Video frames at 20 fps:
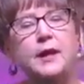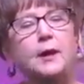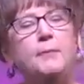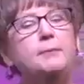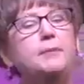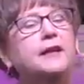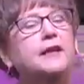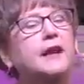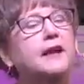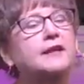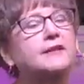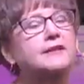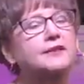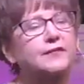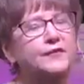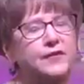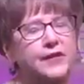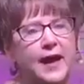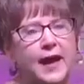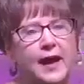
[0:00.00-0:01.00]
because
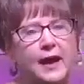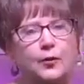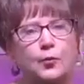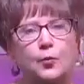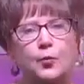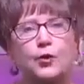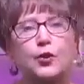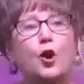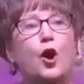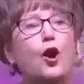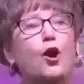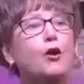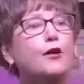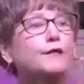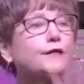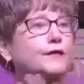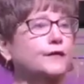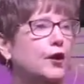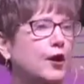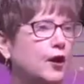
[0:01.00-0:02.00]
of that, we're all
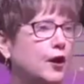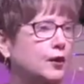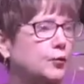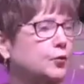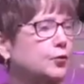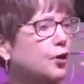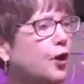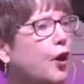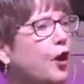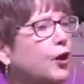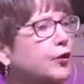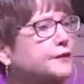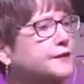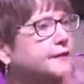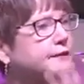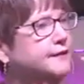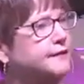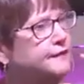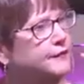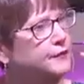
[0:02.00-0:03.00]
flawed, we're all
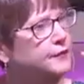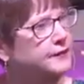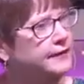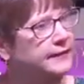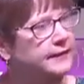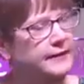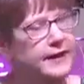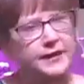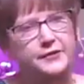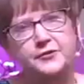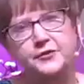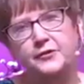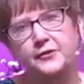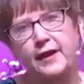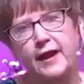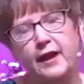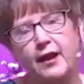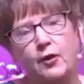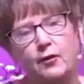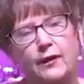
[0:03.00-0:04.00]
sinful in nature
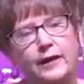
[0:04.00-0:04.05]
now,